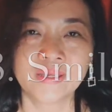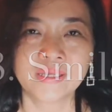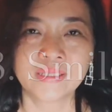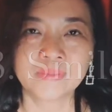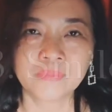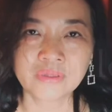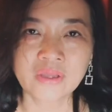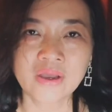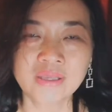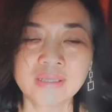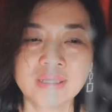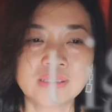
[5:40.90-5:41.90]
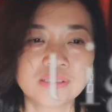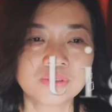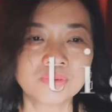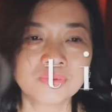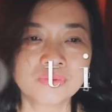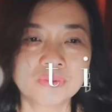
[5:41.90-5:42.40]
Number nine is
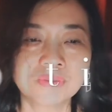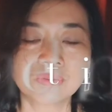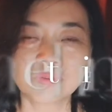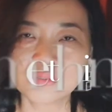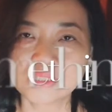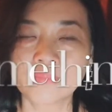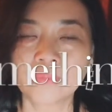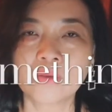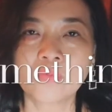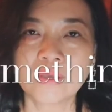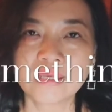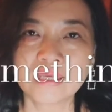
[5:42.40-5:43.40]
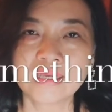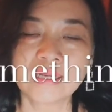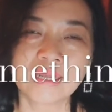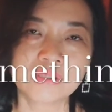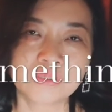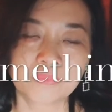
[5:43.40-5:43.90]
to do something wacky,
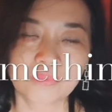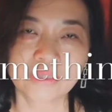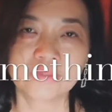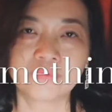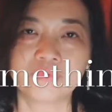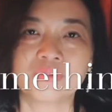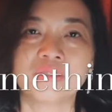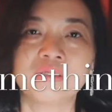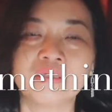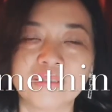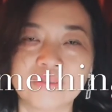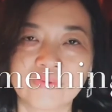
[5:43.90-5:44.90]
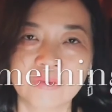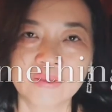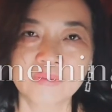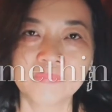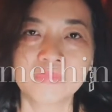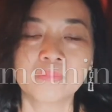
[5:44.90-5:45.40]
like to break the routine, okay?
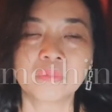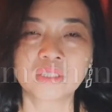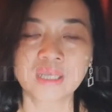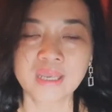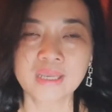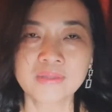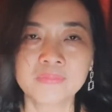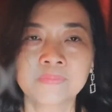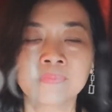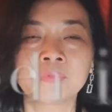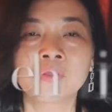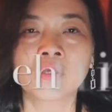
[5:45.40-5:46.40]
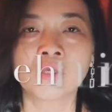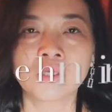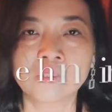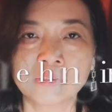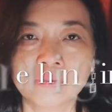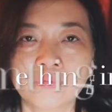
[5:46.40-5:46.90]
Number 10
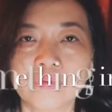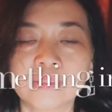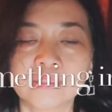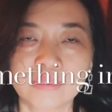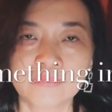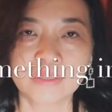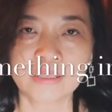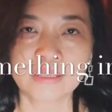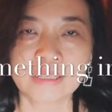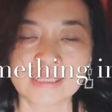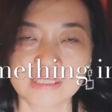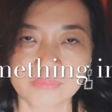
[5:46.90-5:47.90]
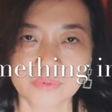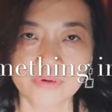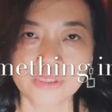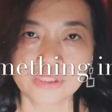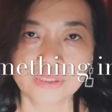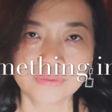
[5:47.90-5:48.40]
is to read something
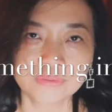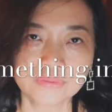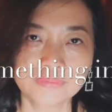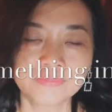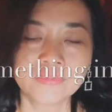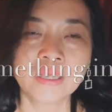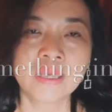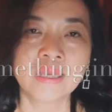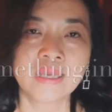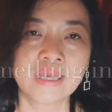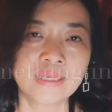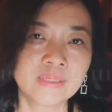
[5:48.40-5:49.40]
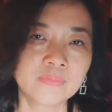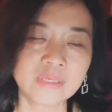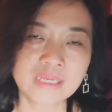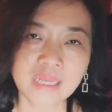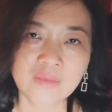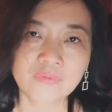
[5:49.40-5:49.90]
inspirational. And number
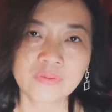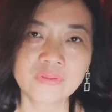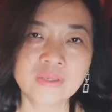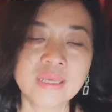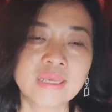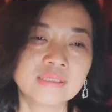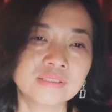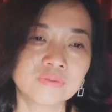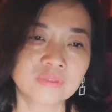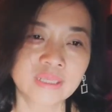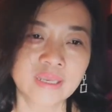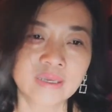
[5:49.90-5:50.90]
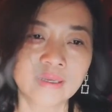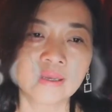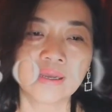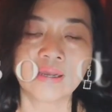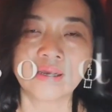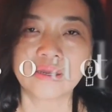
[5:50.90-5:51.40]
11 is to take
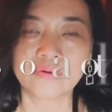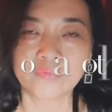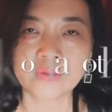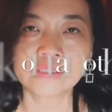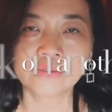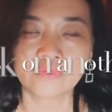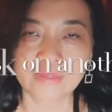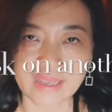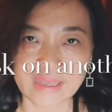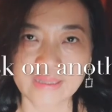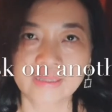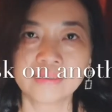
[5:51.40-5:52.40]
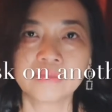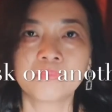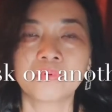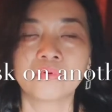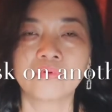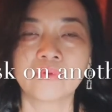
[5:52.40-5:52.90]
a risk on another
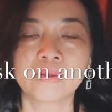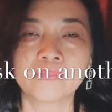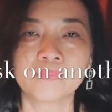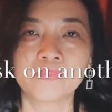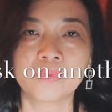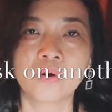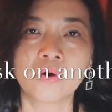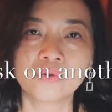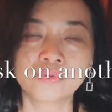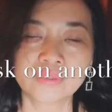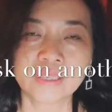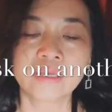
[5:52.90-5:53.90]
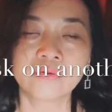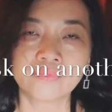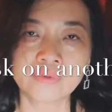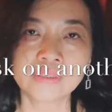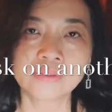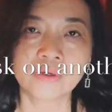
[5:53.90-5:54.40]
program or to take a
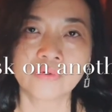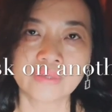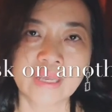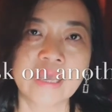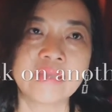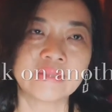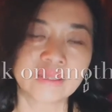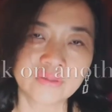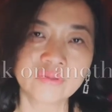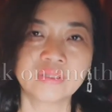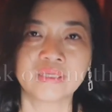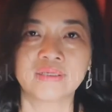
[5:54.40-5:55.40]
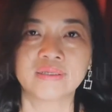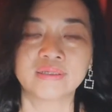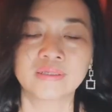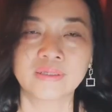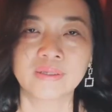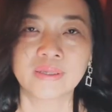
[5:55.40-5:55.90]
risk on another thing,
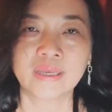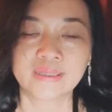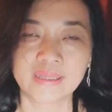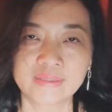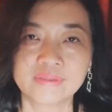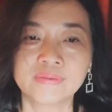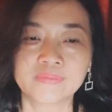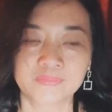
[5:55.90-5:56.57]
another